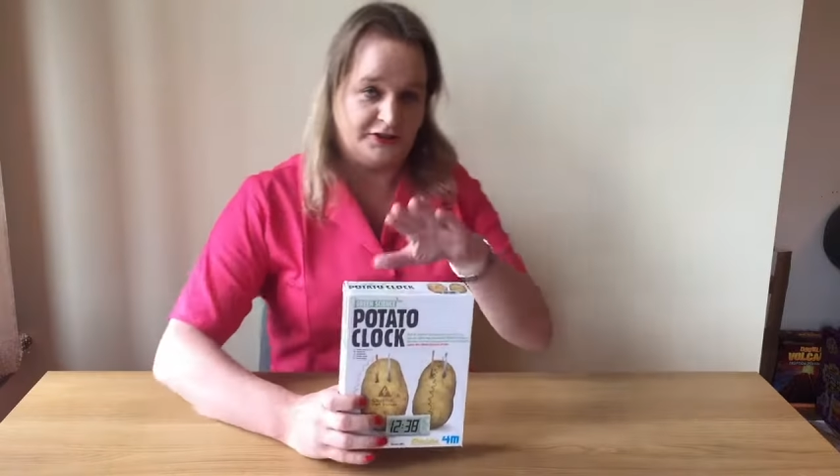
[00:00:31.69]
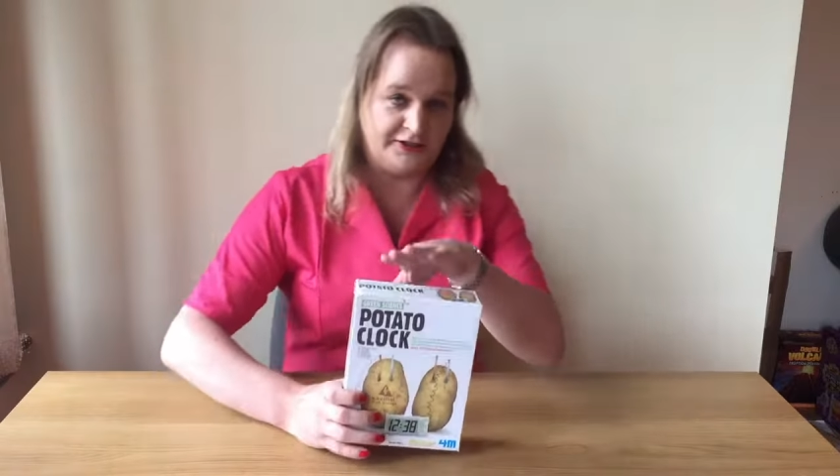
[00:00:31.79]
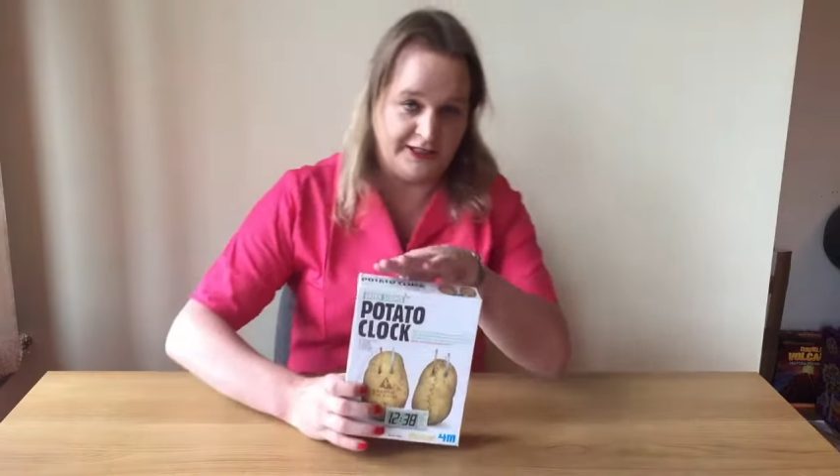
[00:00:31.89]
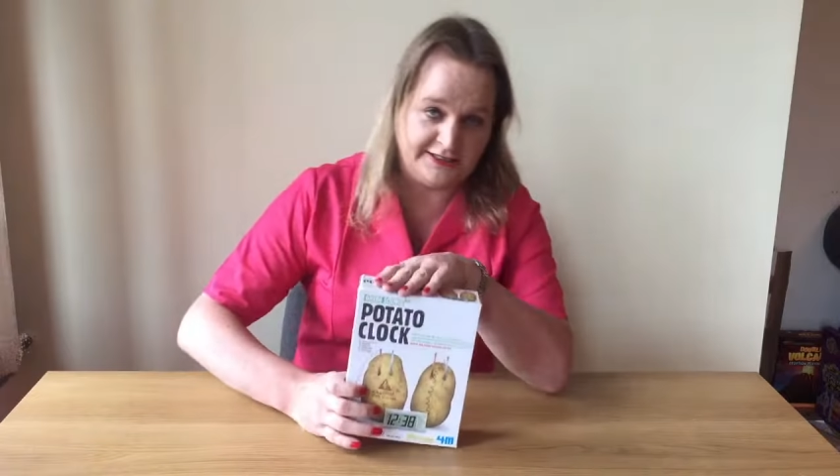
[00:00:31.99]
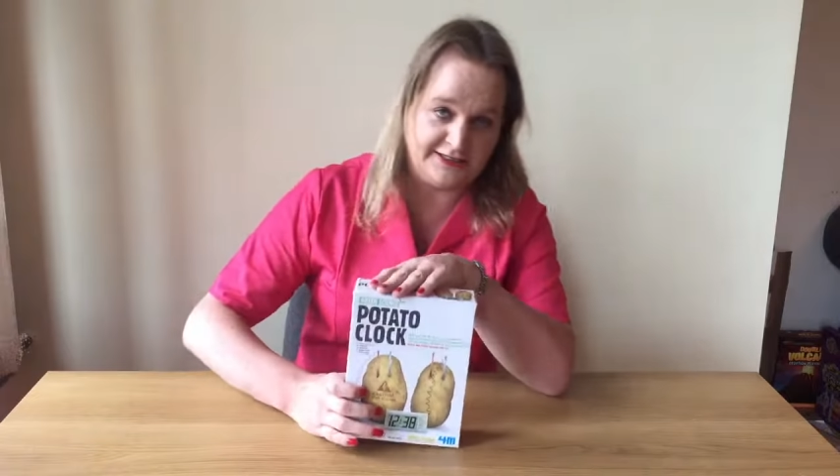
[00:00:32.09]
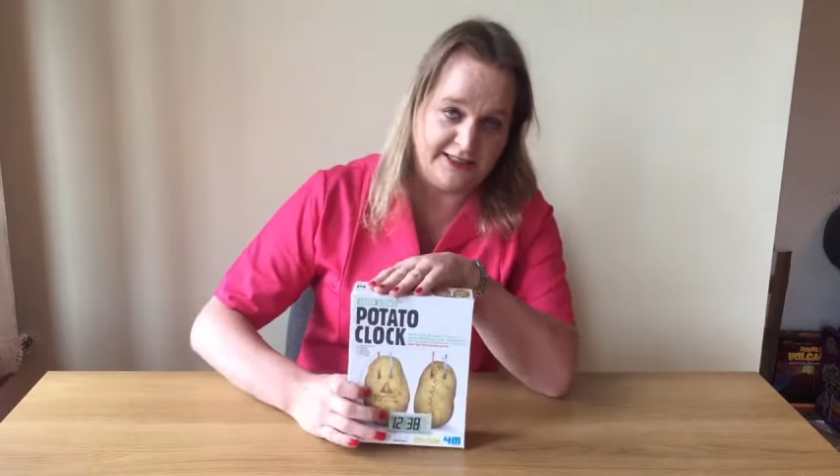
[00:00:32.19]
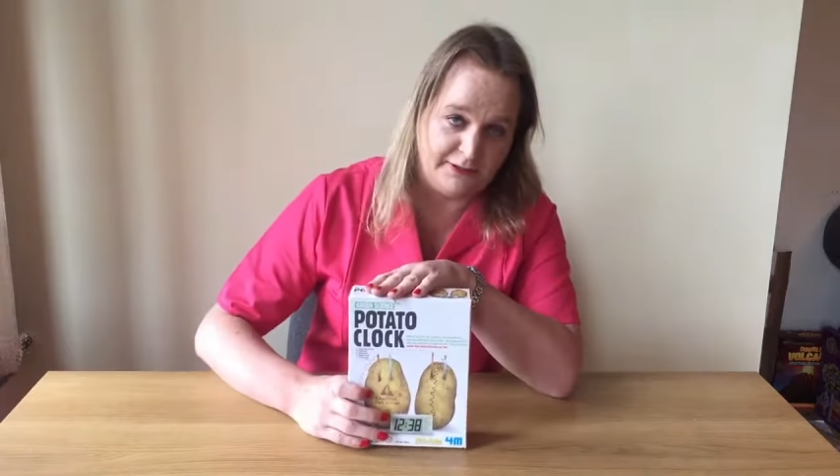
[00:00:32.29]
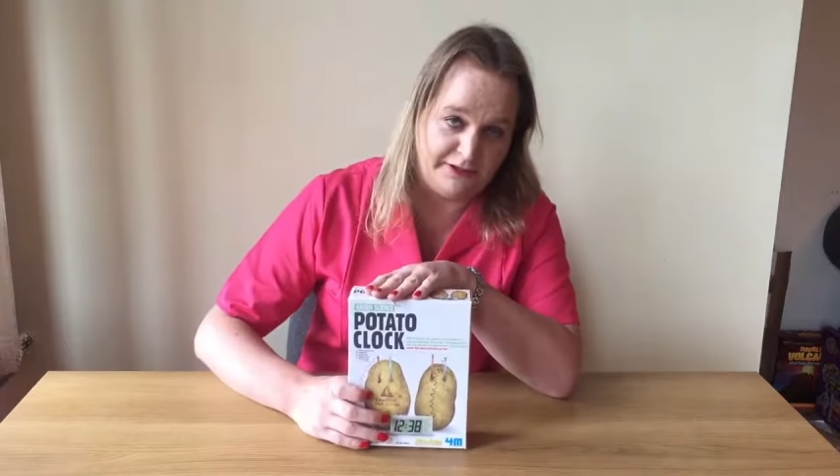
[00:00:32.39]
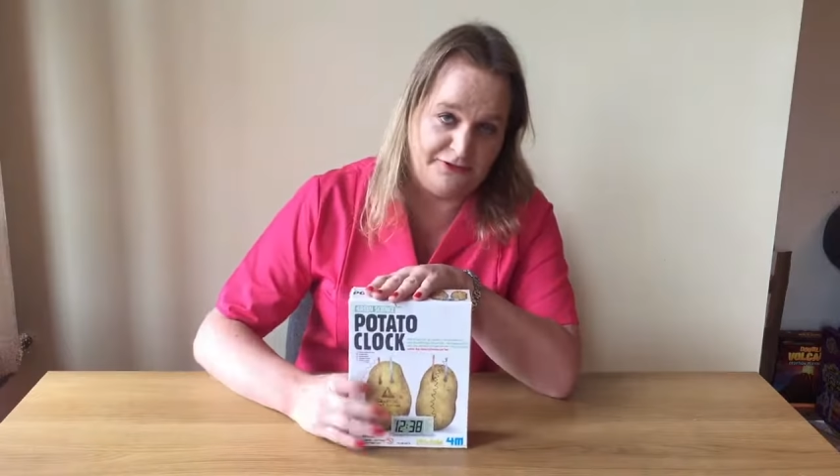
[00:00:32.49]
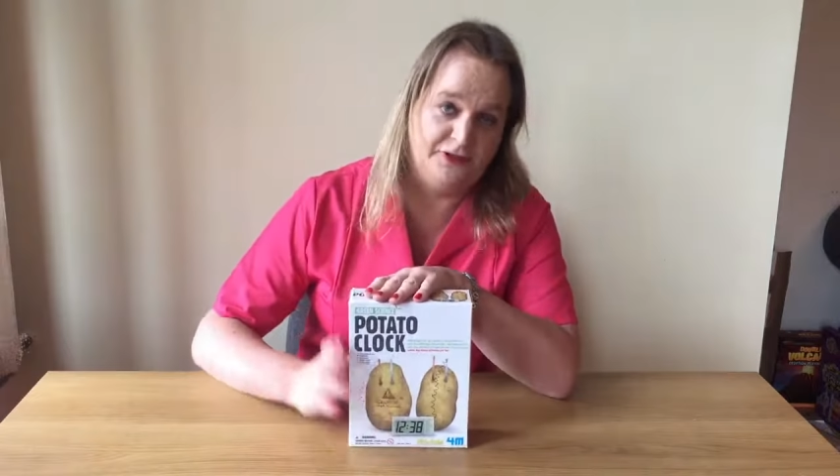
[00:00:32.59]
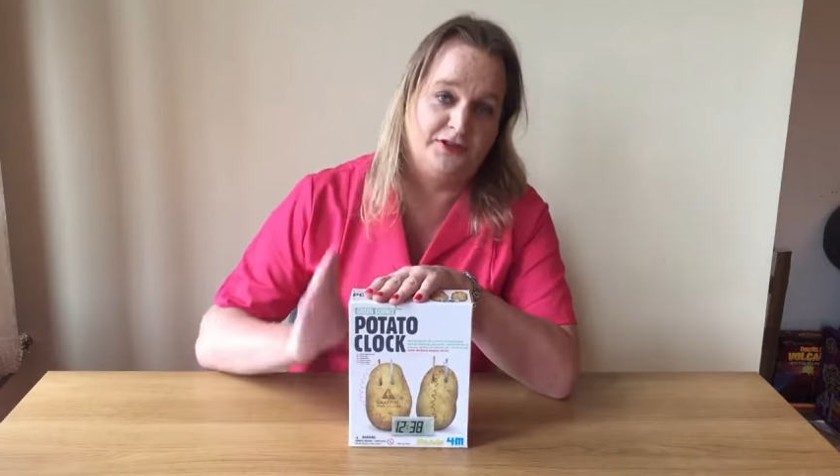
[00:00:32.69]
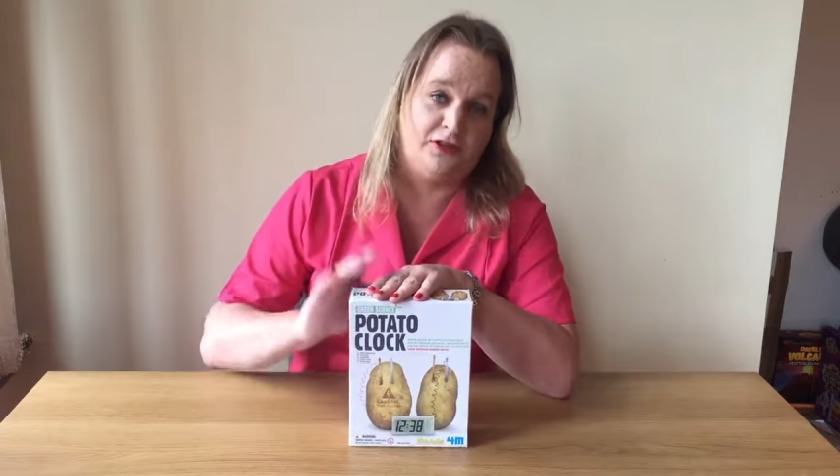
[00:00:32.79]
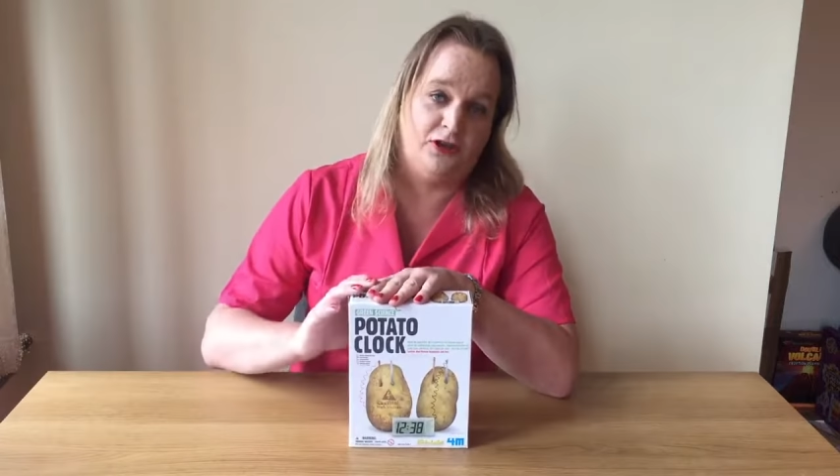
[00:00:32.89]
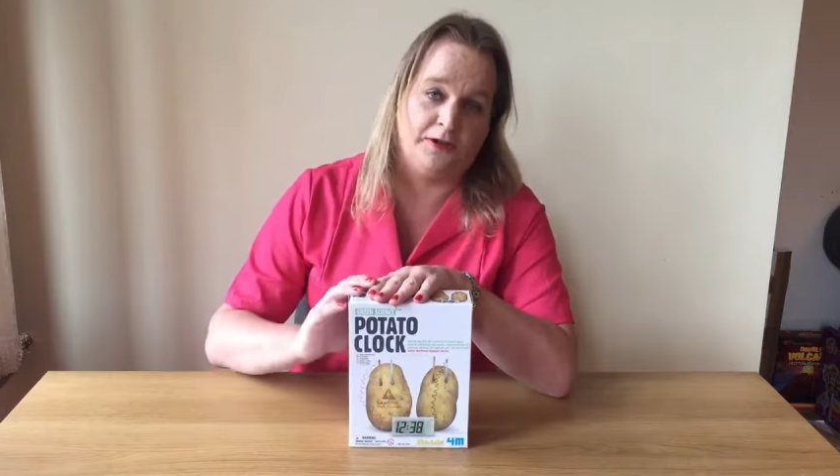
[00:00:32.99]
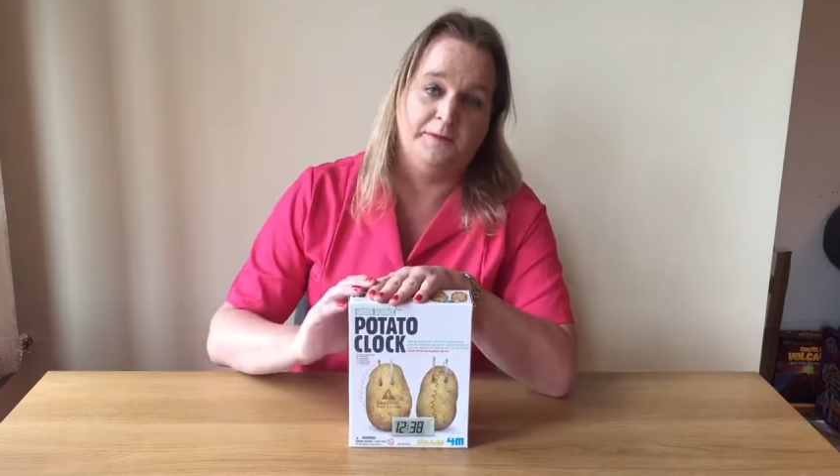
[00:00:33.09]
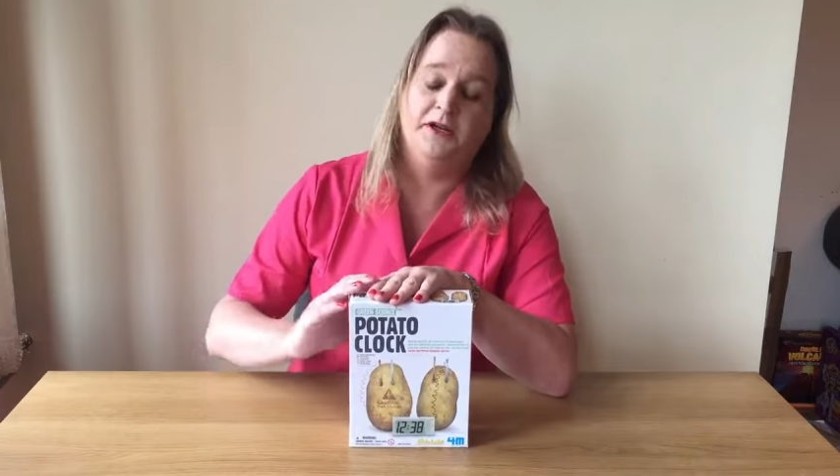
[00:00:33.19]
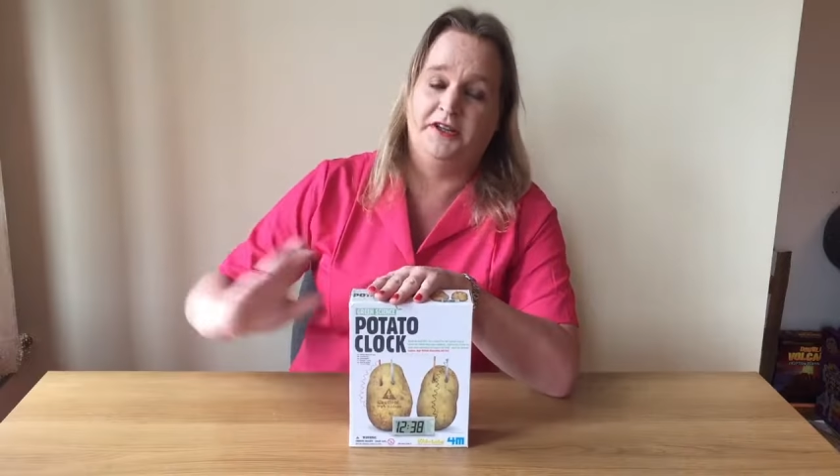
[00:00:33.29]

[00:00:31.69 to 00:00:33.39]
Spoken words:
So this is my first clock,